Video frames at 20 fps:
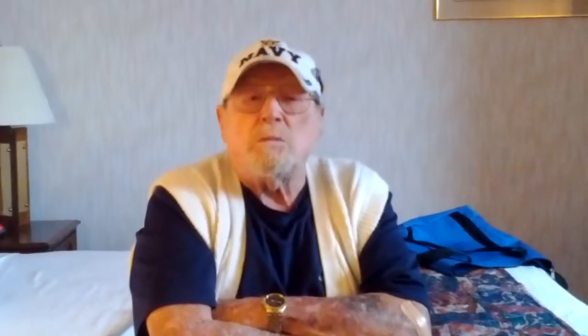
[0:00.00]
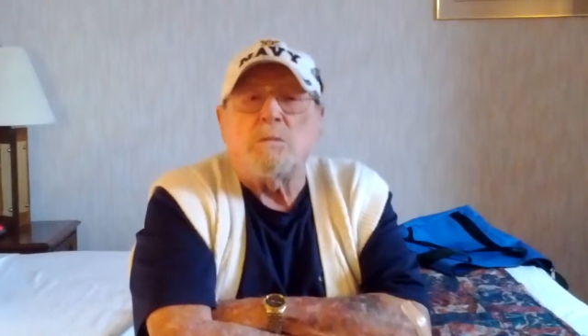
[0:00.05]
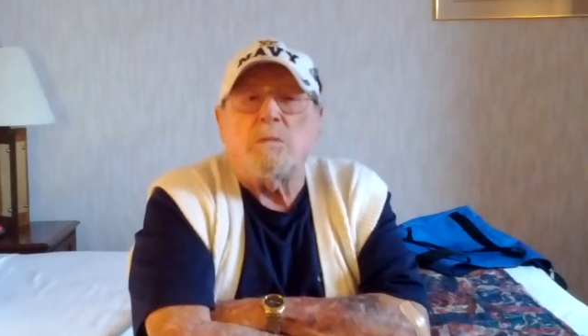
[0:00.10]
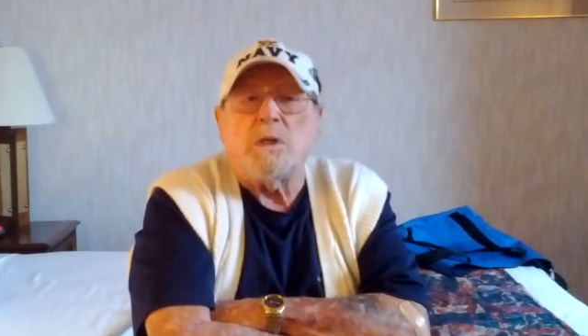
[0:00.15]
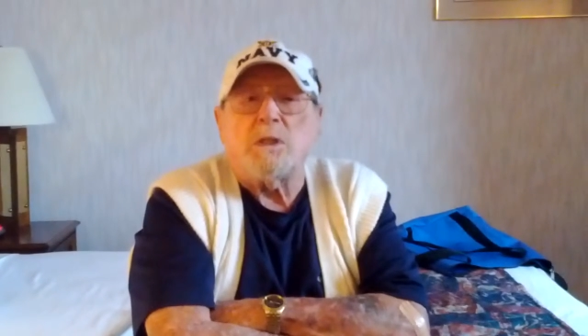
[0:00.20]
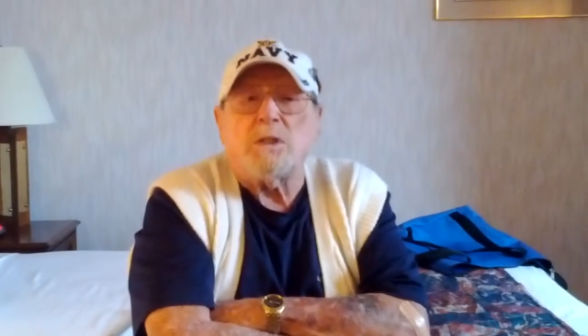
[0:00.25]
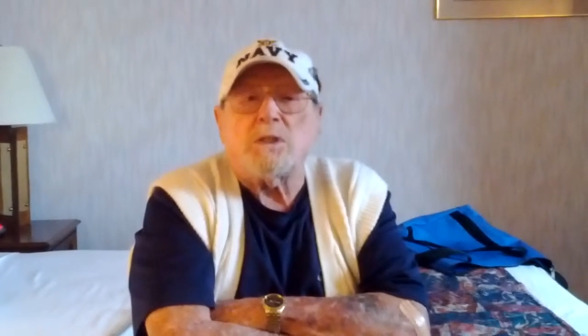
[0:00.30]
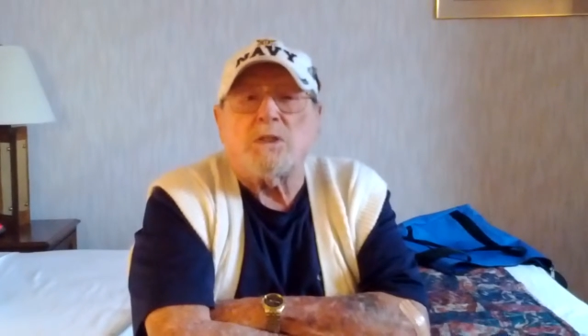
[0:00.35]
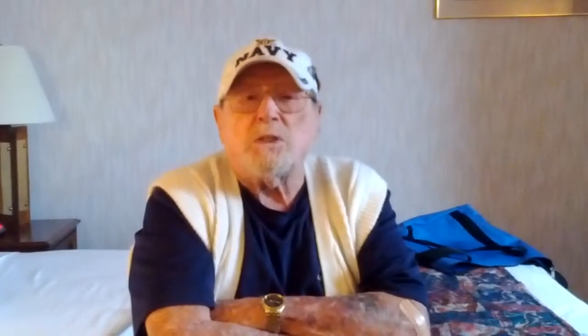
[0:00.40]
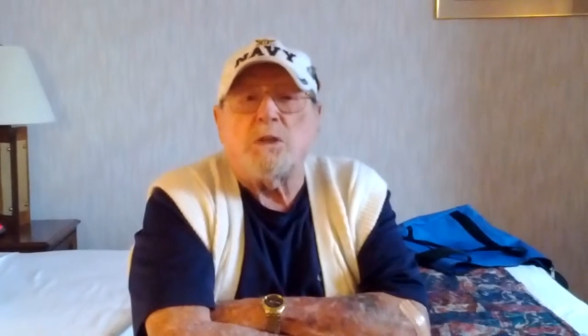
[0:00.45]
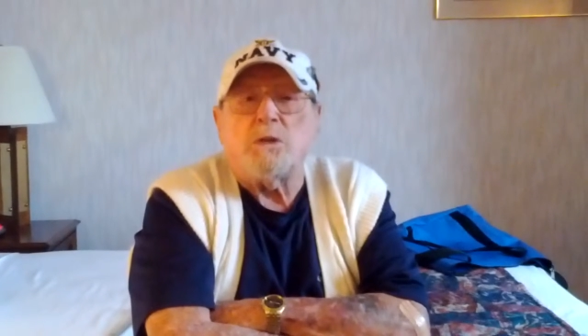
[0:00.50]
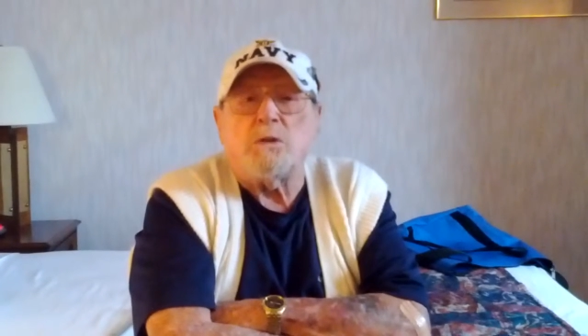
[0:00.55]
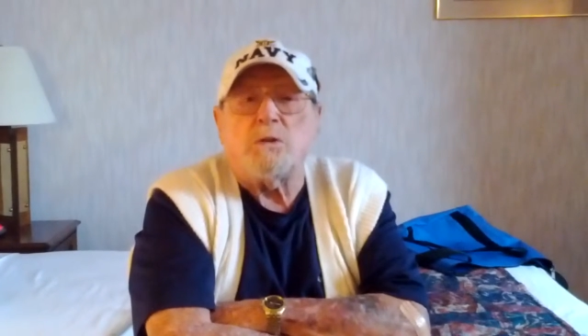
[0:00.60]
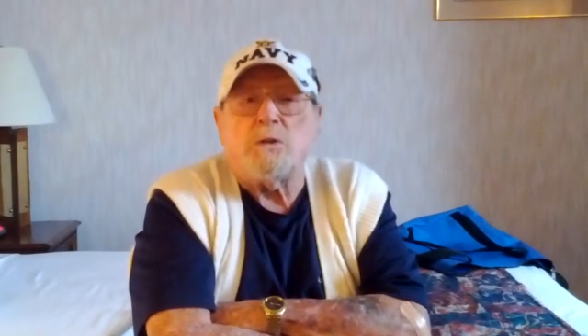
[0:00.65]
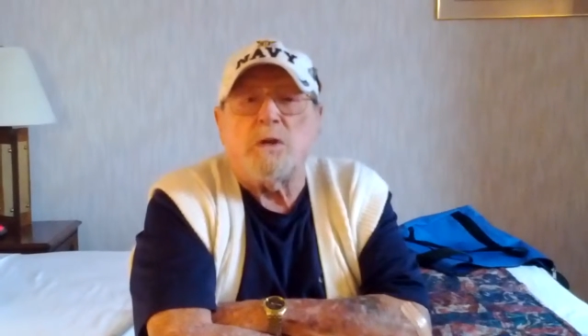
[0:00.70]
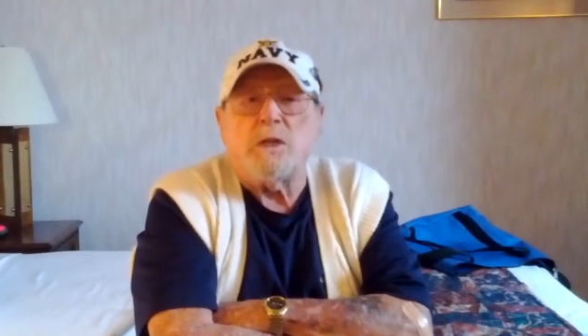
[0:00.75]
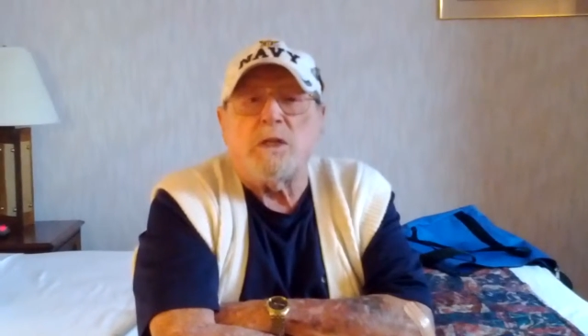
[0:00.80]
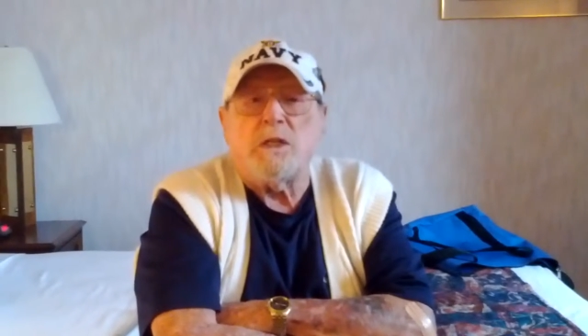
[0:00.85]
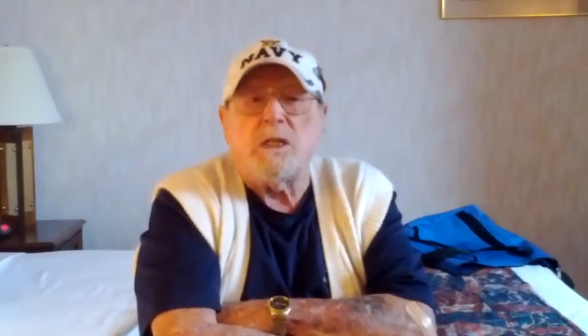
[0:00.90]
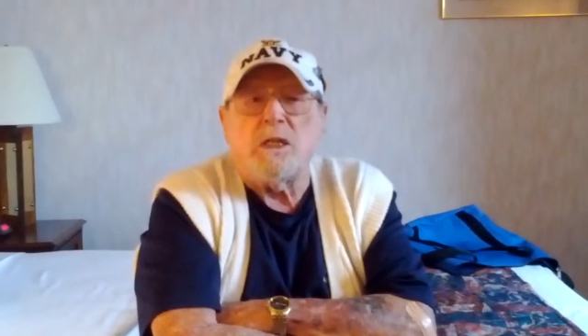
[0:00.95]
but it's no
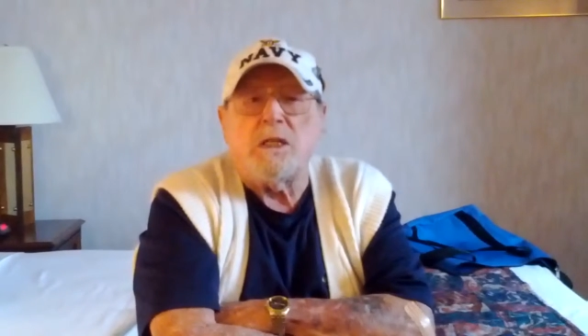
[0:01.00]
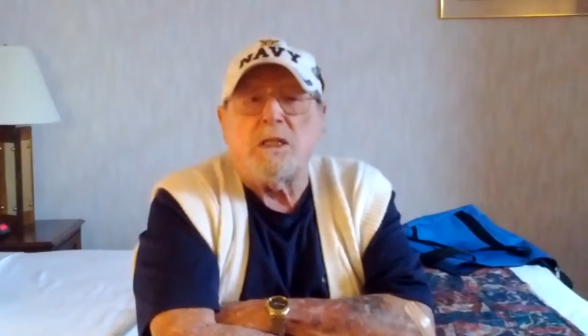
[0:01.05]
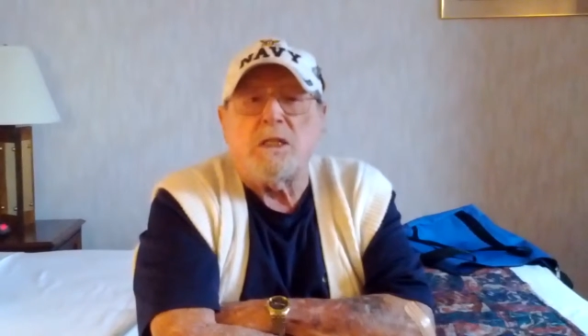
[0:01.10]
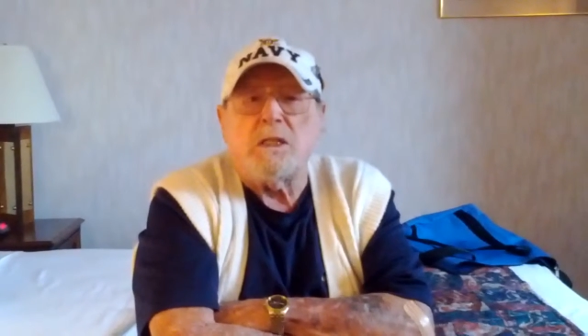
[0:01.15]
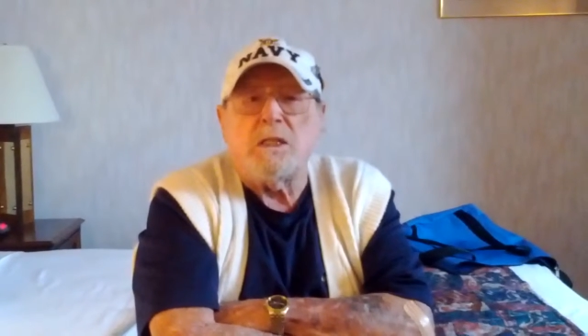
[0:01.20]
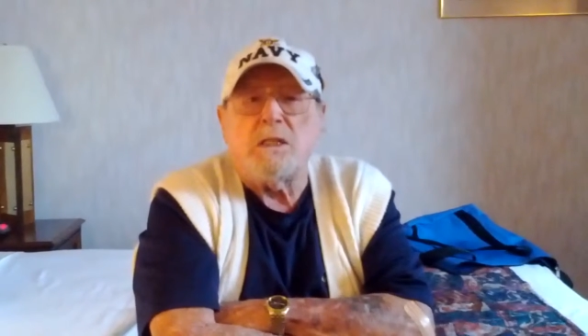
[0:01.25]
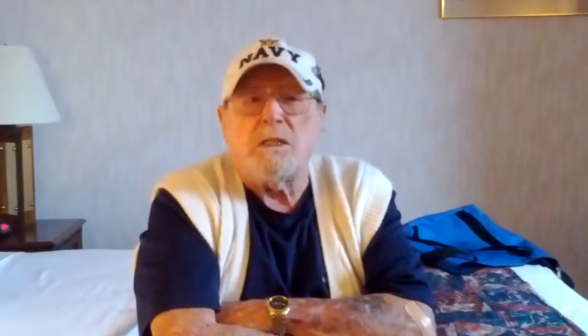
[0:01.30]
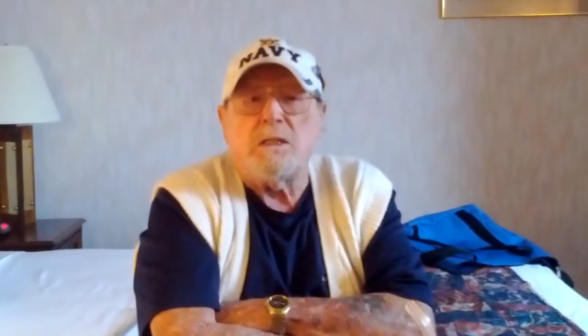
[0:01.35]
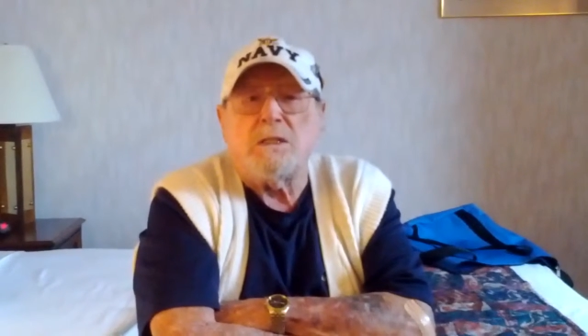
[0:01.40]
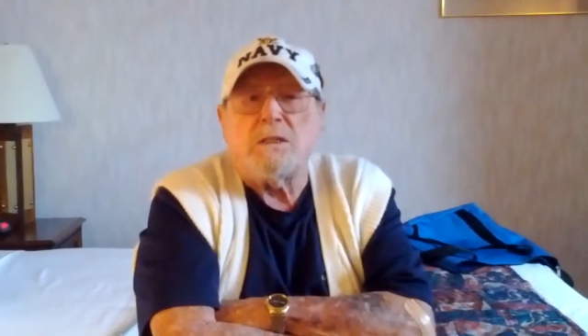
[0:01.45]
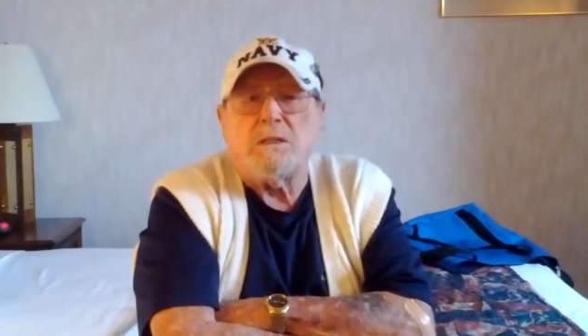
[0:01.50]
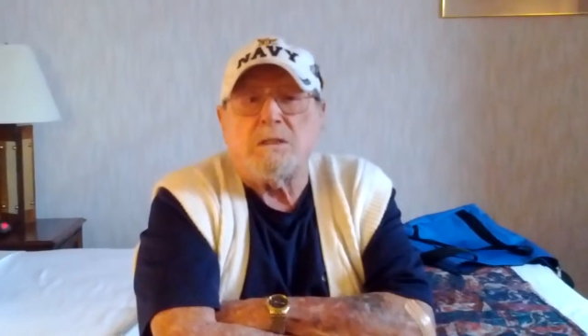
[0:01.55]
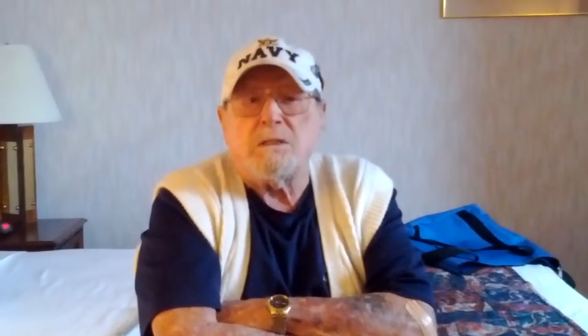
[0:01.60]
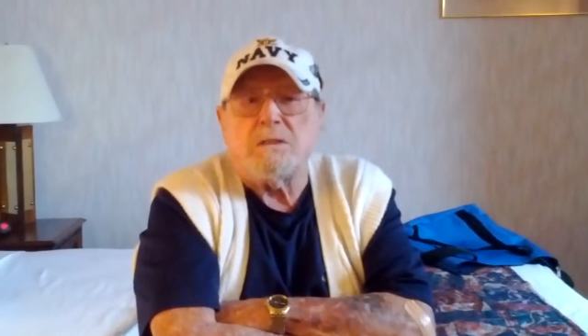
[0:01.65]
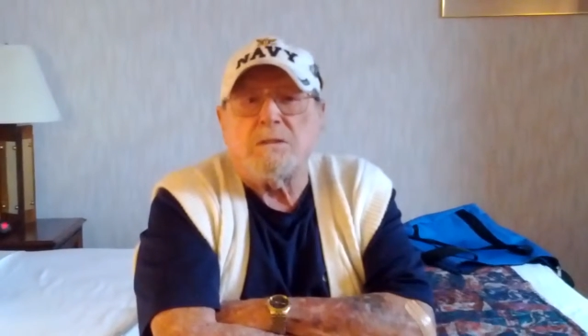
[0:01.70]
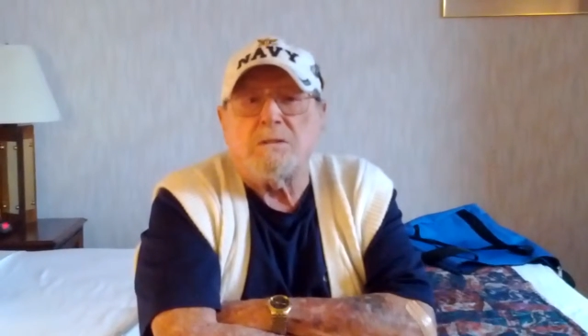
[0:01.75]
great honor either.